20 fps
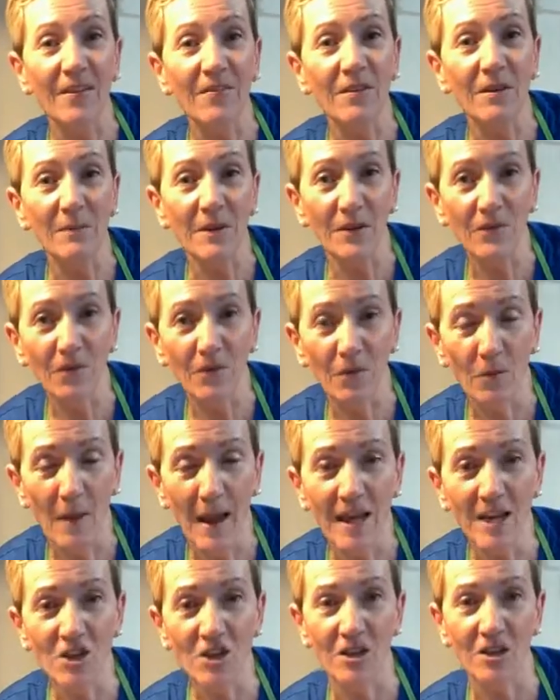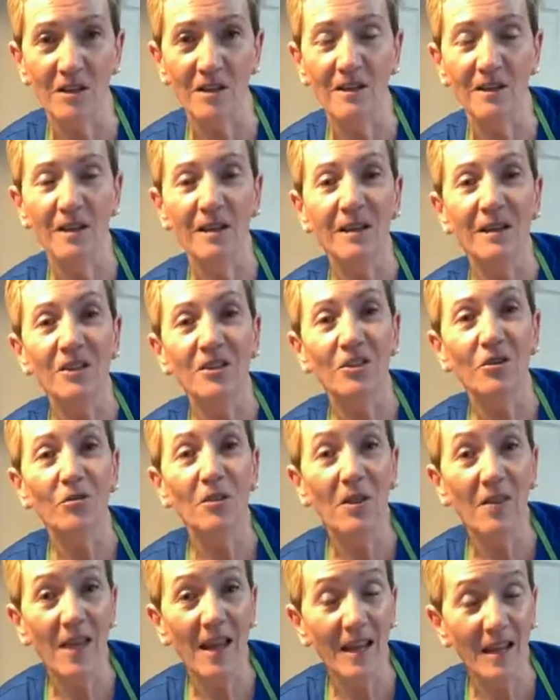Give them information so
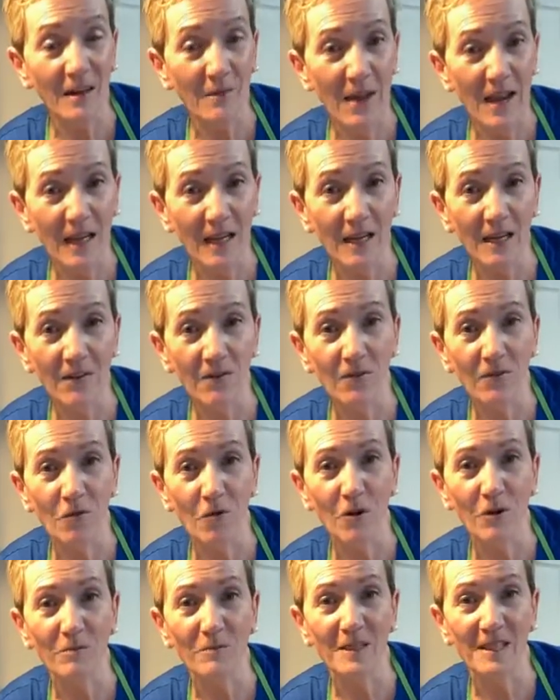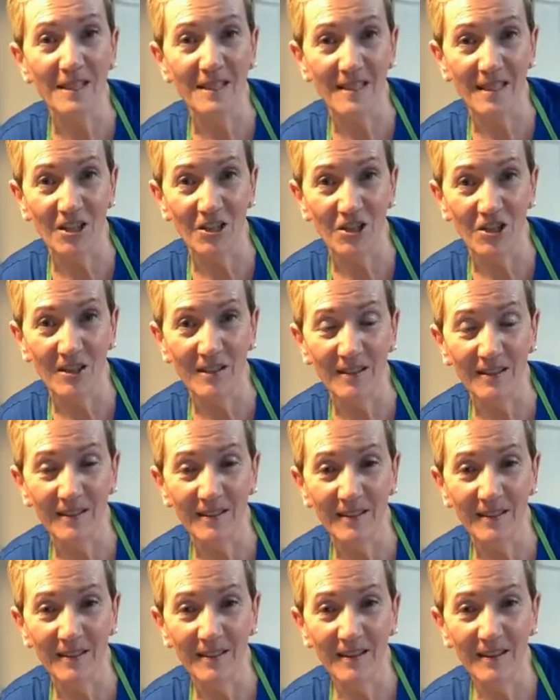that they can make an informed decision.
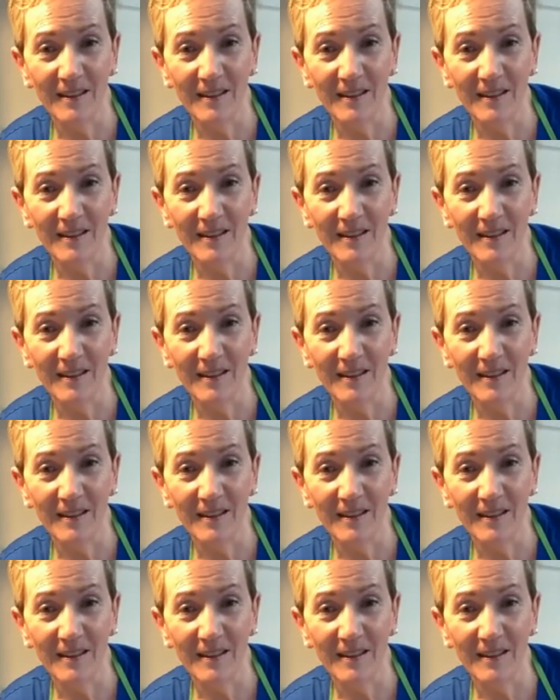